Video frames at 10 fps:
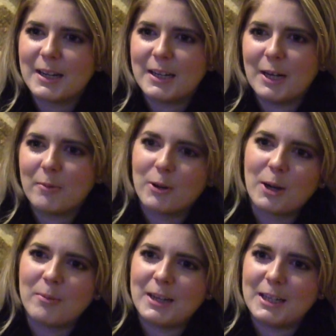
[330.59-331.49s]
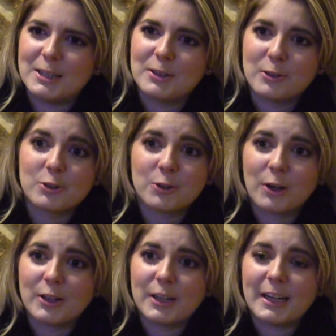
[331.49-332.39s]
An animal come in and they're
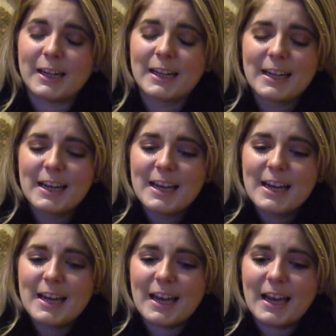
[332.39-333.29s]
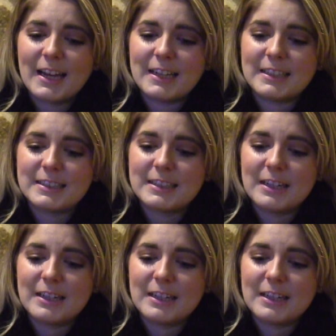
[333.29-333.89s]
struggling and